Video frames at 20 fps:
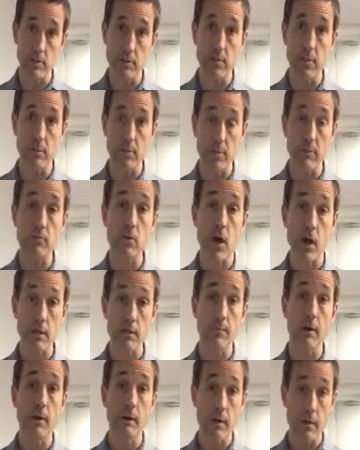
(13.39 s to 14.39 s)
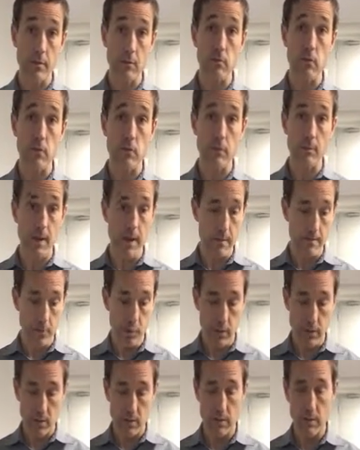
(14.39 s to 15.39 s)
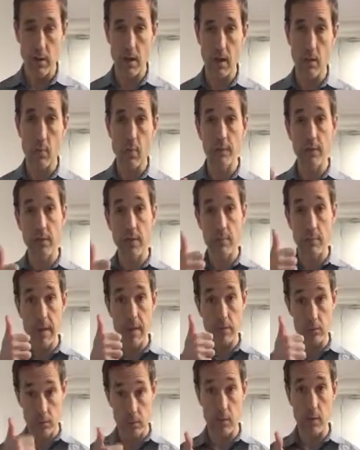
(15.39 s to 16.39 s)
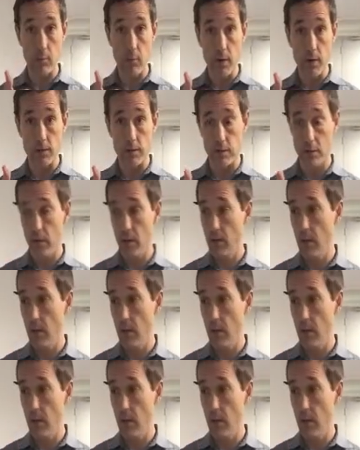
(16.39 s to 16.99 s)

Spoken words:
things we've talked about in the shoulder pain book. One thing being trigger points.